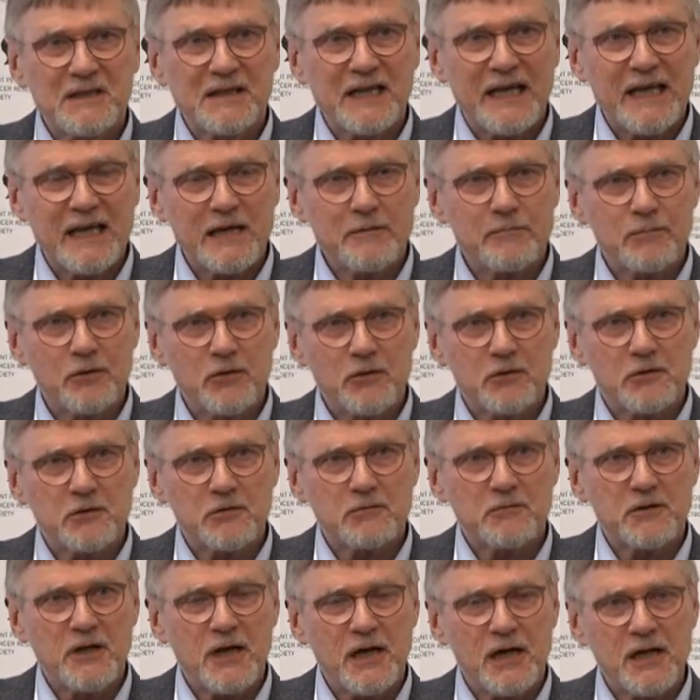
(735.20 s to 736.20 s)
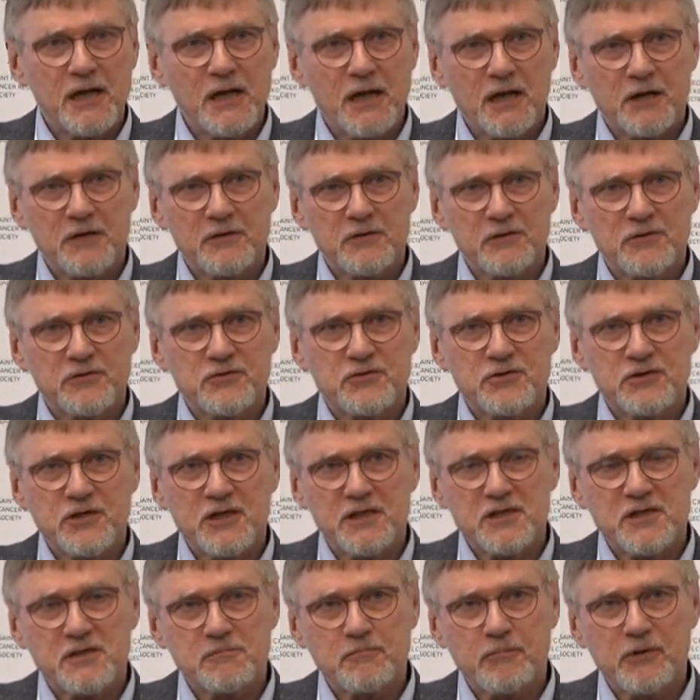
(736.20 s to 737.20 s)
able to diagnose
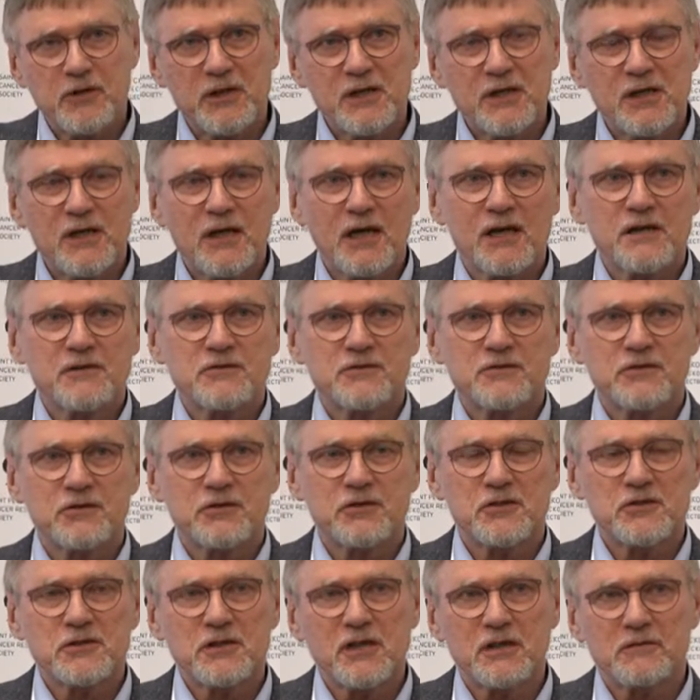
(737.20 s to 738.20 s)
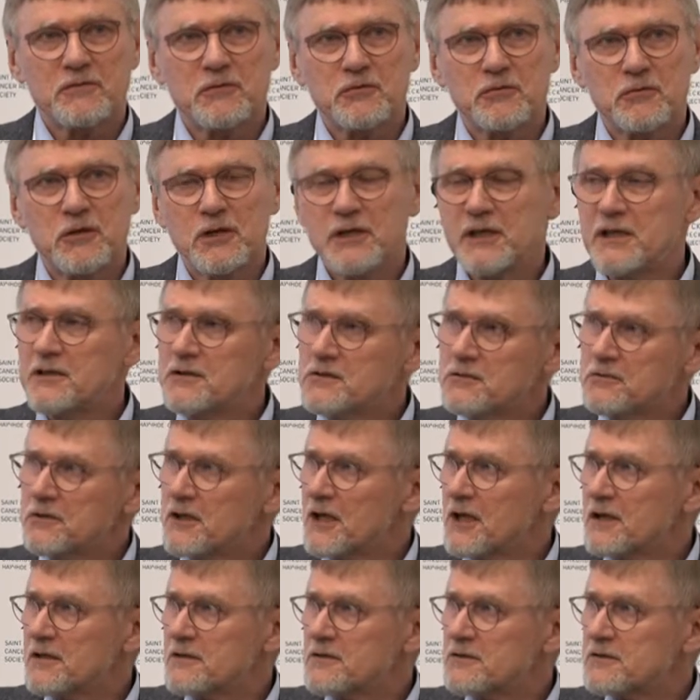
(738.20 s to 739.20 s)
such precancers that would lead to
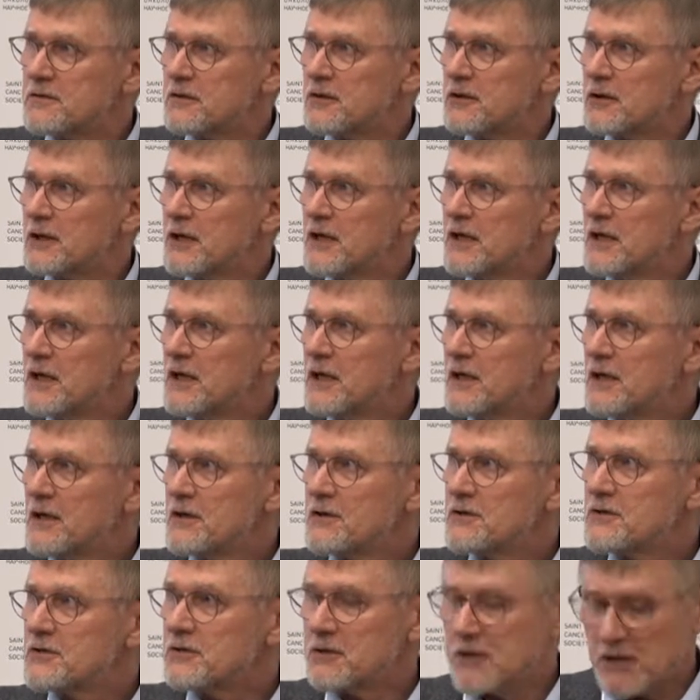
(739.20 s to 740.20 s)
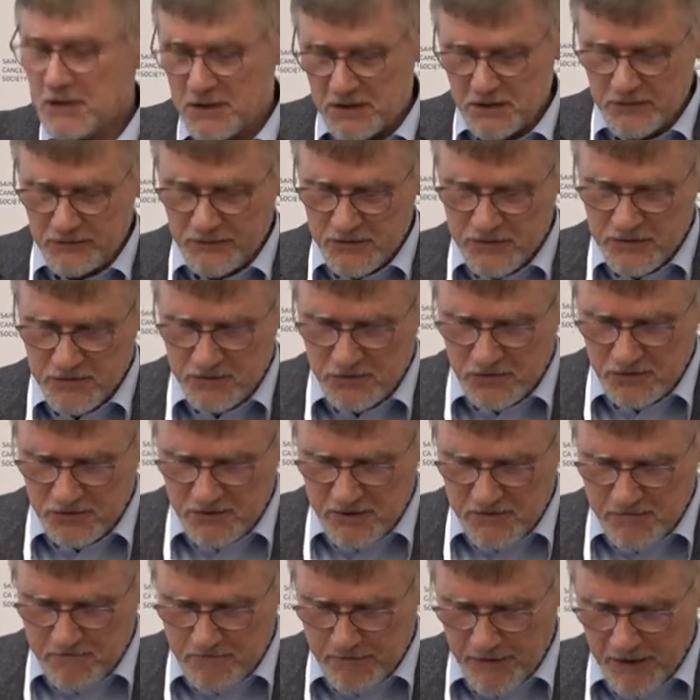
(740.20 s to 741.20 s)
cancer so that there was no
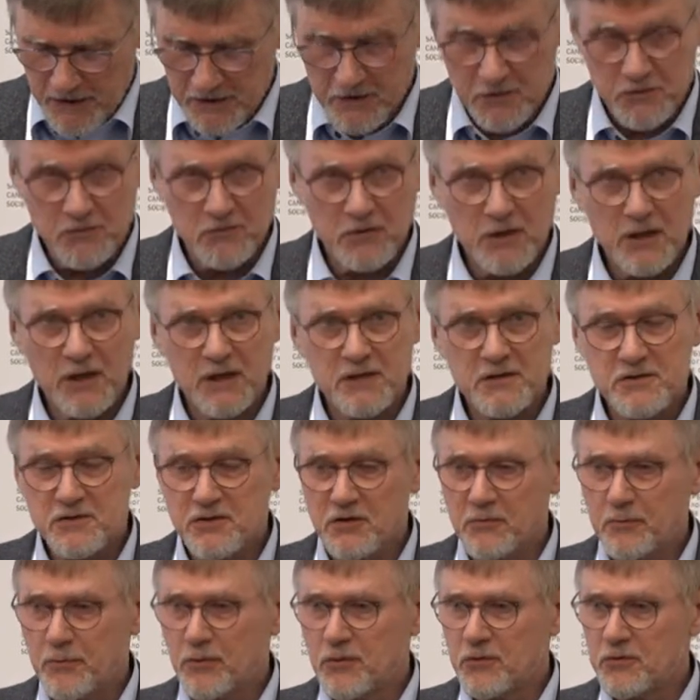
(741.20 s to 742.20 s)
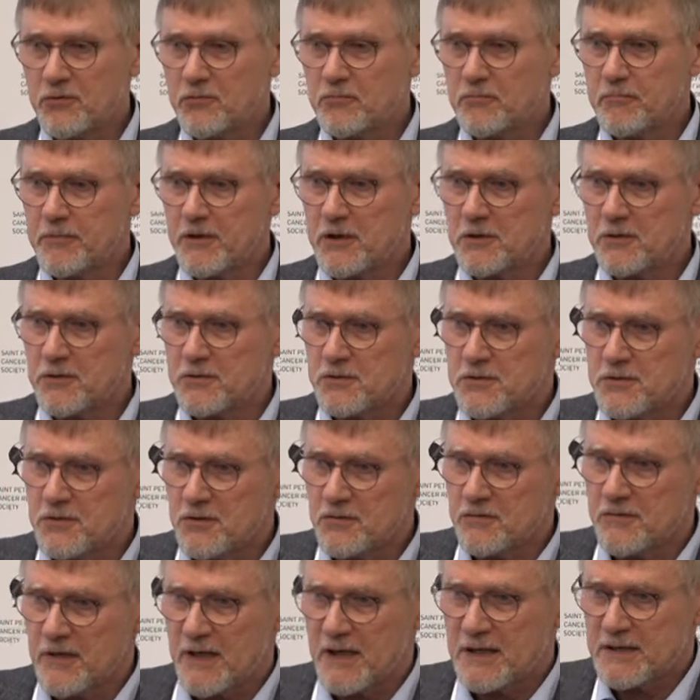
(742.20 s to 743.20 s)
impact on cancer burden because
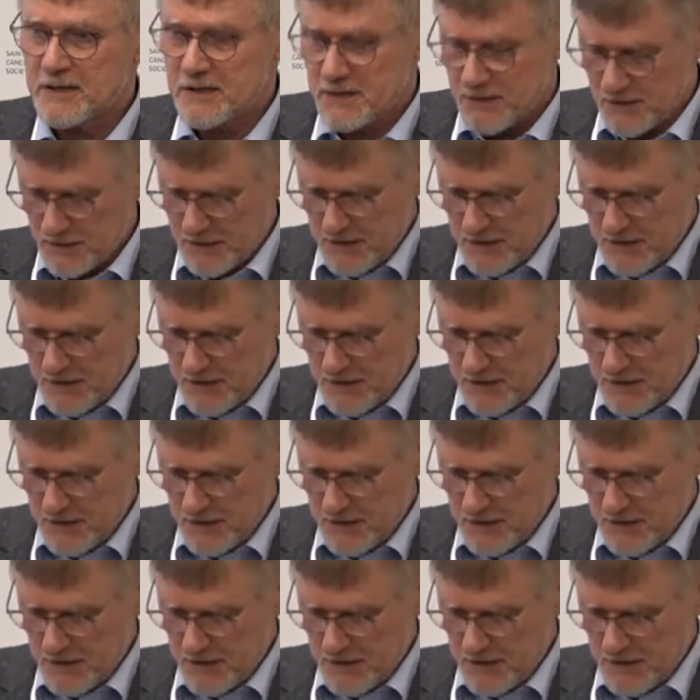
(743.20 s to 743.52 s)
of that.